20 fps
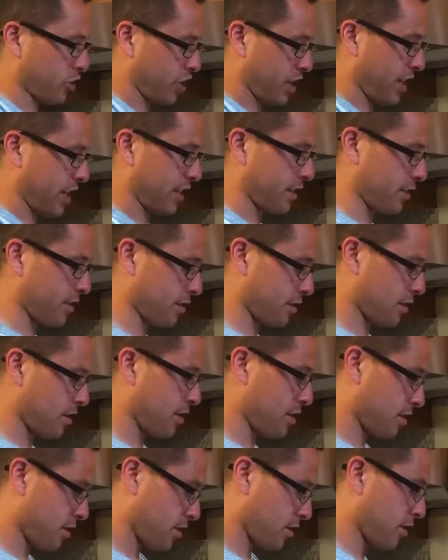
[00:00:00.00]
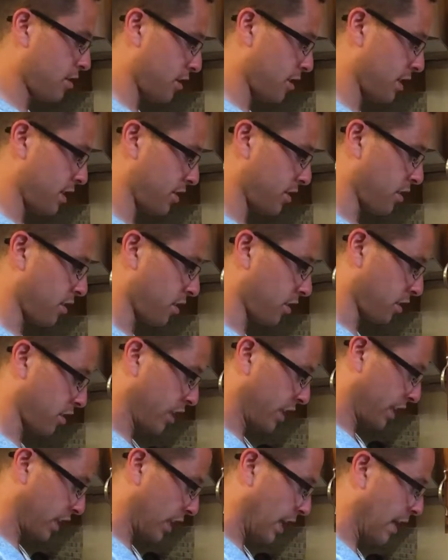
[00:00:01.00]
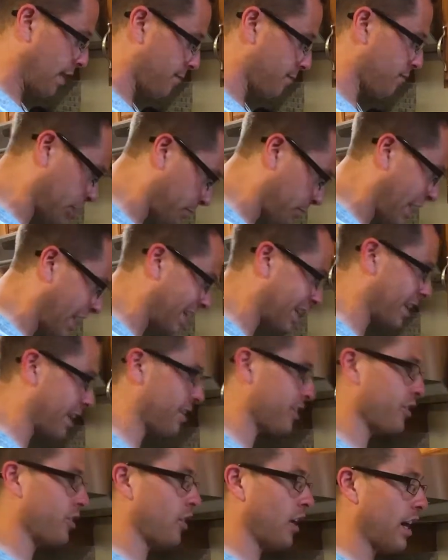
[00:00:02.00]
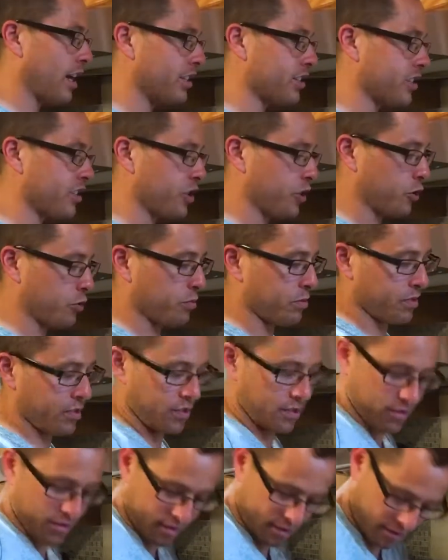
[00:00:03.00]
shake, it's gonna look like a lot. Depending on your ice cubes,